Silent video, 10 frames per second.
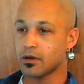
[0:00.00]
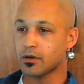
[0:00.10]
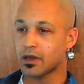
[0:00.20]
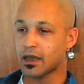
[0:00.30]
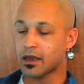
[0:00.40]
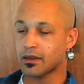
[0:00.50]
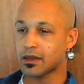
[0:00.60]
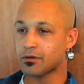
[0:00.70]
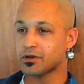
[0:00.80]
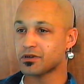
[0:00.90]
and
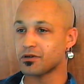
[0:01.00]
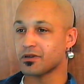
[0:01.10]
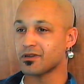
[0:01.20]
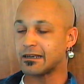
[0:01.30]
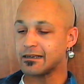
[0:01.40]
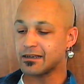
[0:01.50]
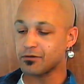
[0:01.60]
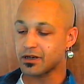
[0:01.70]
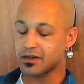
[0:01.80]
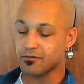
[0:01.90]
there were certain things
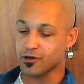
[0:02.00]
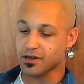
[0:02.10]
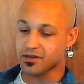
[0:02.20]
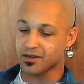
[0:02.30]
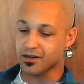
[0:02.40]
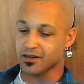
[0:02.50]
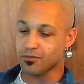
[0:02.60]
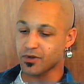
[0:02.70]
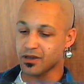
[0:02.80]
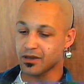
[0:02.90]
that were considered to
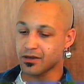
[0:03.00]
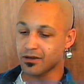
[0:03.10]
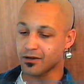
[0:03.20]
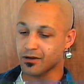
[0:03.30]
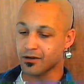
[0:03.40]
be